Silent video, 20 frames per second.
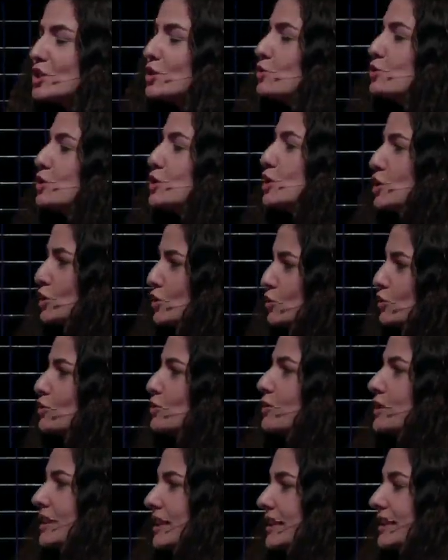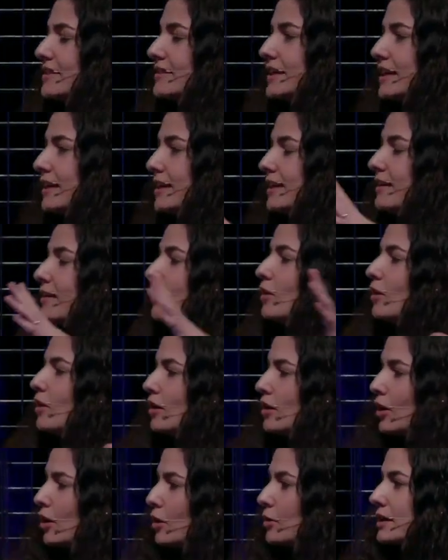to do in their
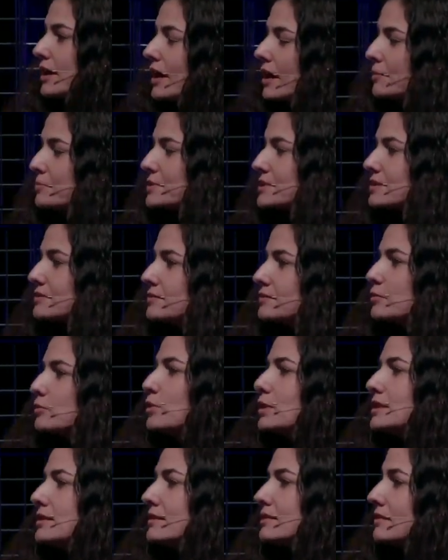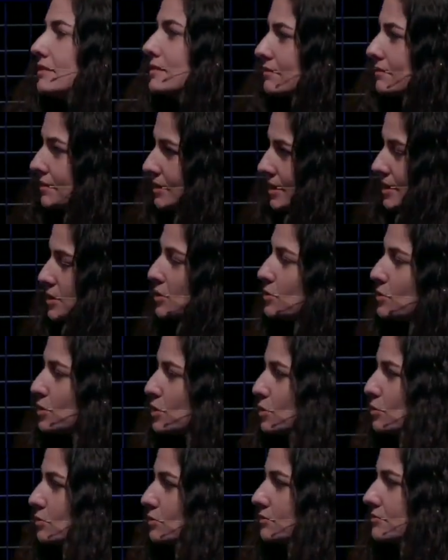own apps, what they should
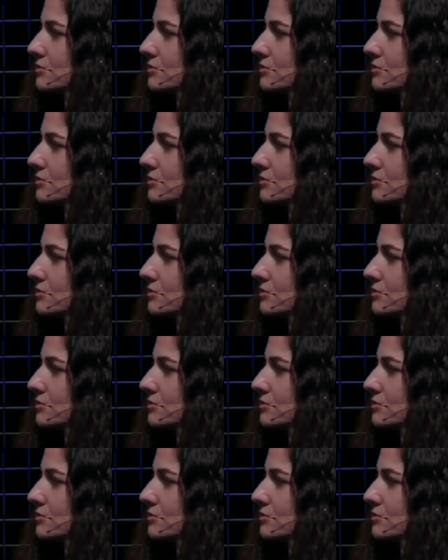do?